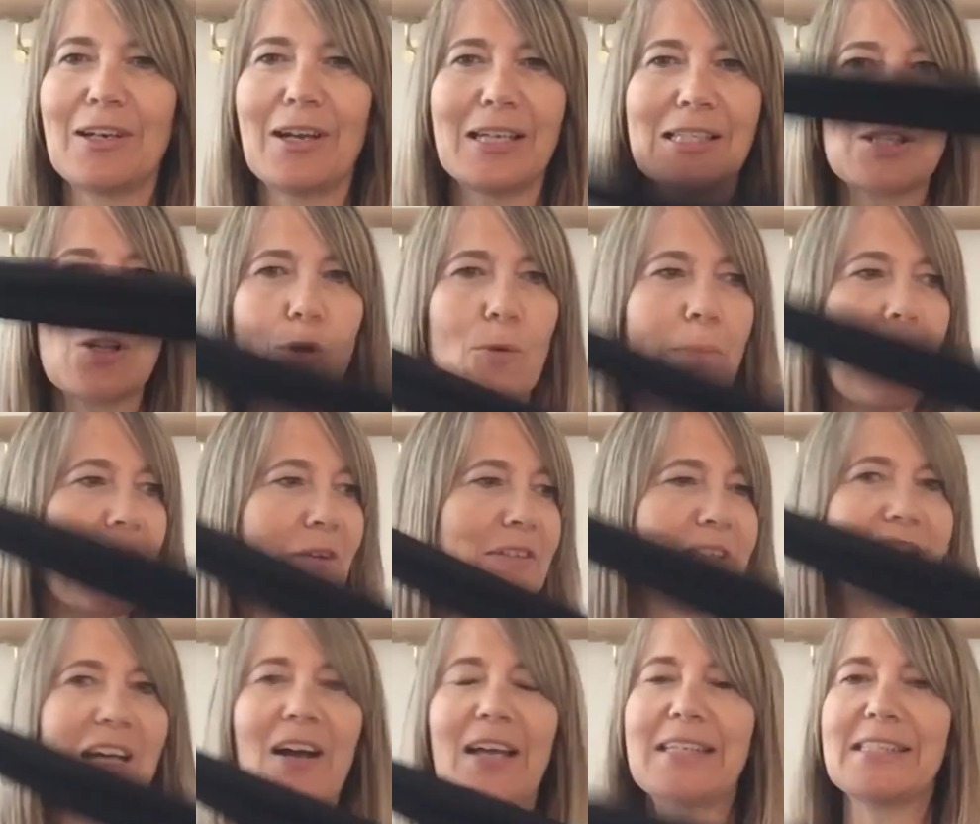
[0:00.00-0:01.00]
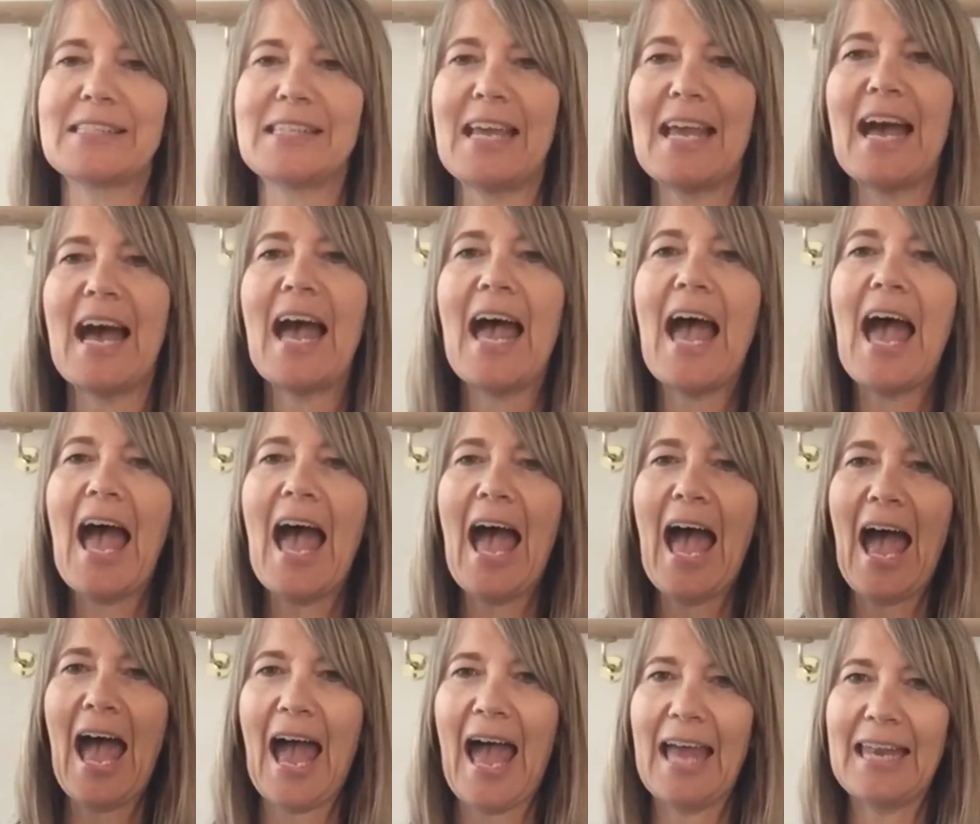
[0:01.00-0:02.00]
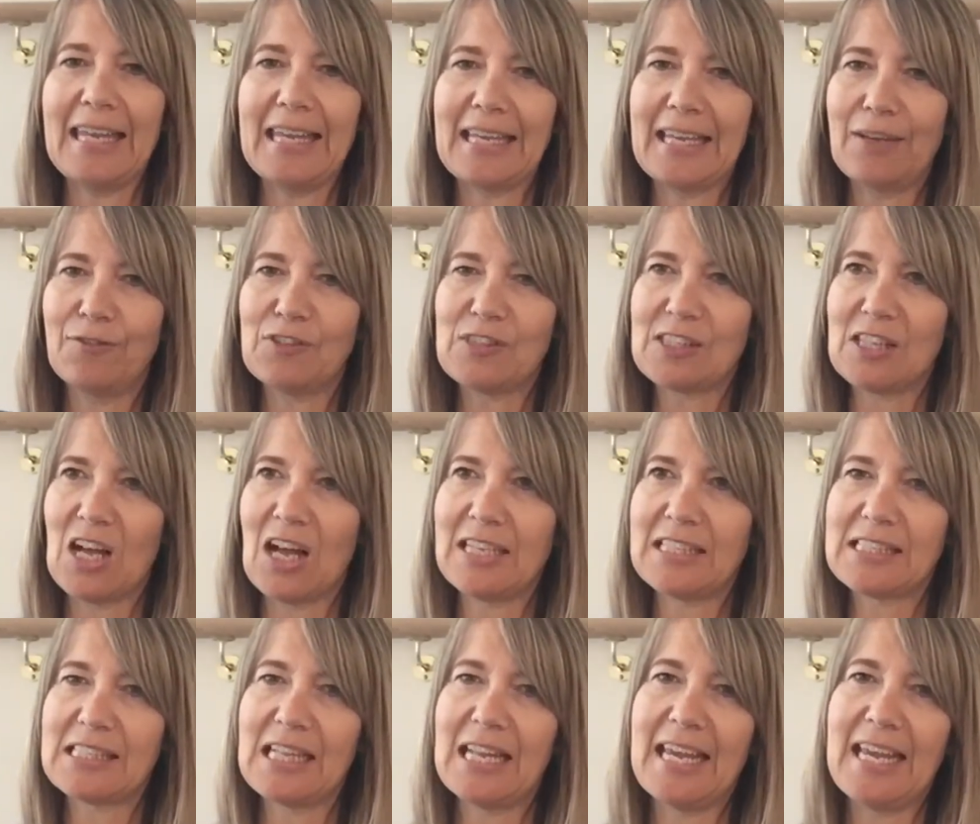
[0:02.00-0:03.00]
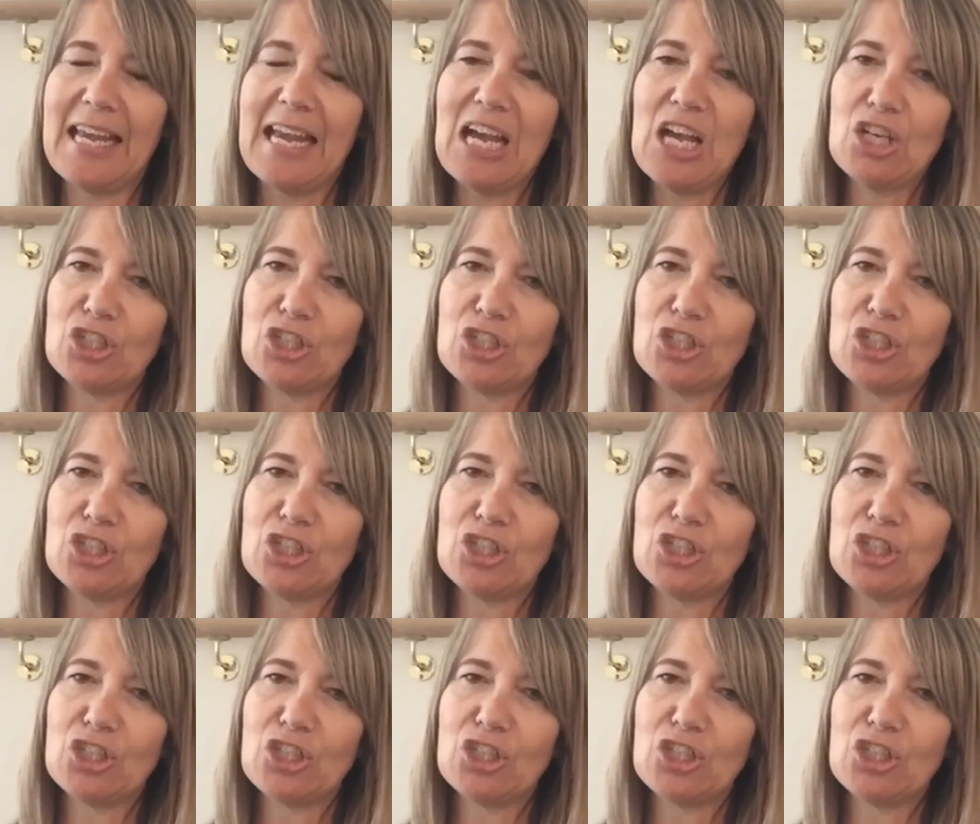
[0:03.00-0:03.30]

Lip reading: Nice long pair of tights here, and it gives nicely,